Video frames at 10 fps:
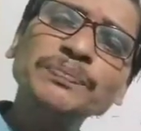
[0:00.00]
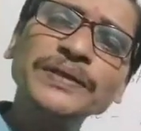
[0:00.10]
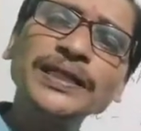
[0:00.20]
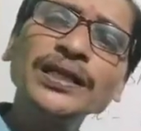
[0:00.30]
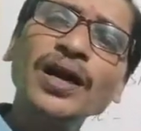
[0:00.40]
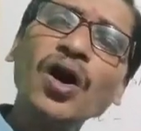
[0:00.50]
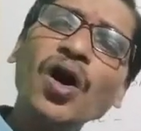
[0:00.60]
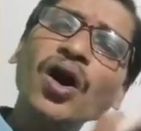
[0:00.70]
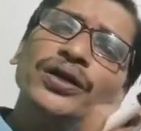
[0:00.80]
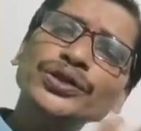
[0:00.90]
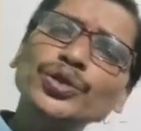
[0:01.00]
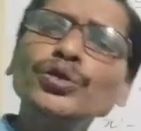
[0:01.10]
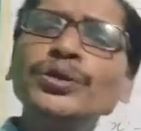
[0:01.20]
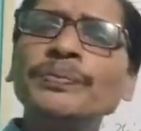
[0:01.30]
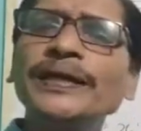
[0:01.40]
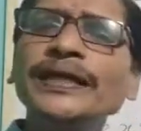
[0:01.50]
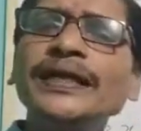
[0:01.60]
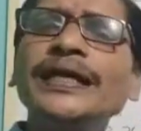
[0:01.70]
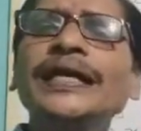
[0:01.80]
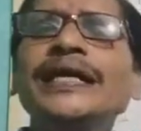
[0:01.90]
be or should
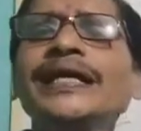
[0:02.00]
be